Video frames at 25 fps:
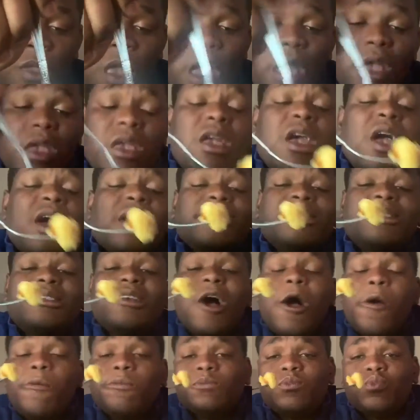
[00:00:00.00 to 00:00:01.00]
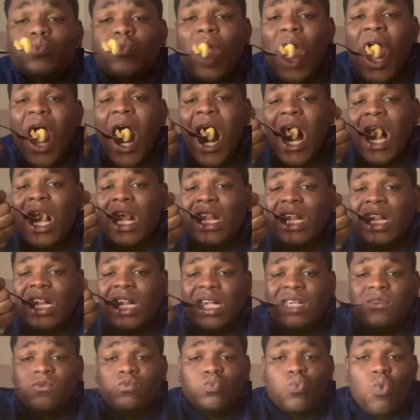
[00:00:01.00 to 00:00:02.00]
yeah, so
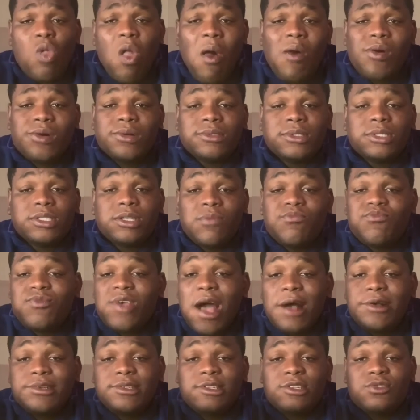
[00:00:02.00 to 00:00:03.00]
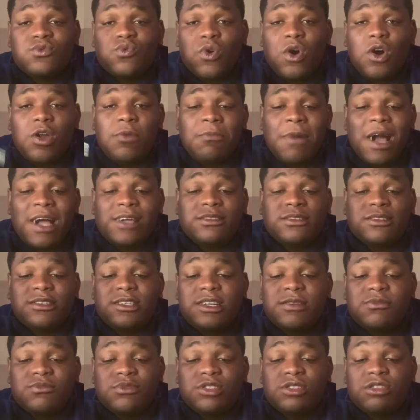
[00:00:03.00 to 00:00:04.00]
sometimes this road might
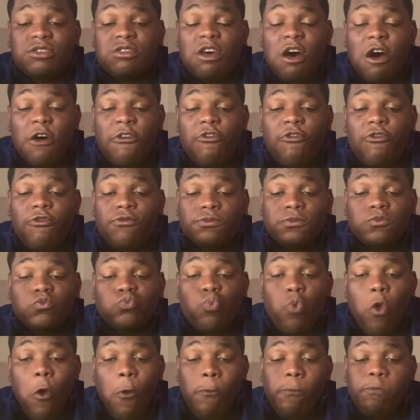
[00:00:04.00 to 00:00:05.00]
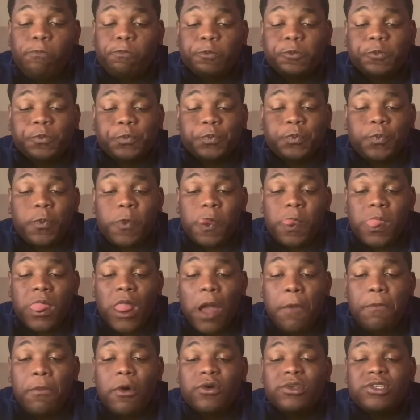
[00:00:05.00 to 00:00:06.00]
seem tough,
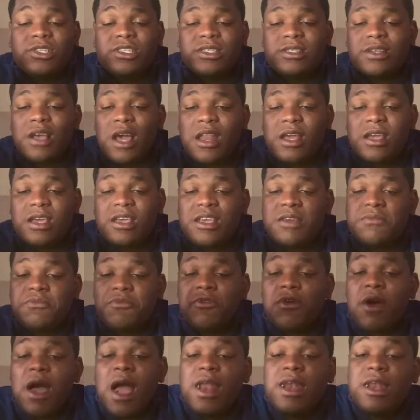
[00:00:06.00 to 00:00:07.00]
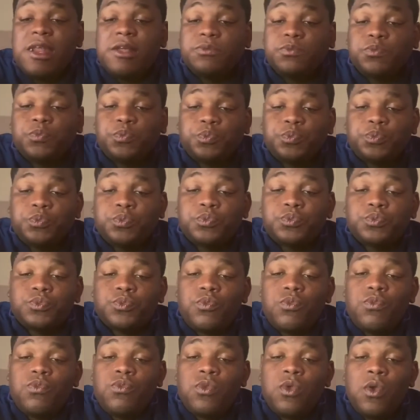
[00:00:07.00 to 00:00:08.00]
but we just gotta keep grinding.
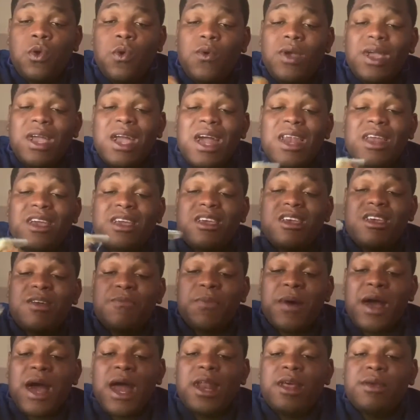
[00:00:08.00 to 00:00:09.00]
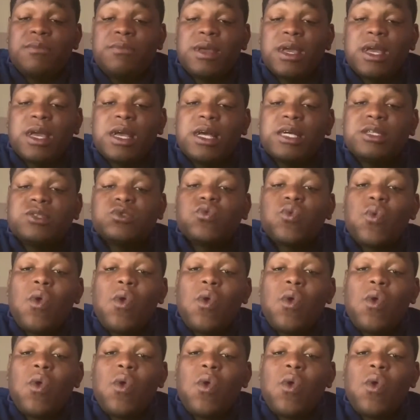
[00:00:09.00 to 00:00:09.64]
We gotta keep at it, because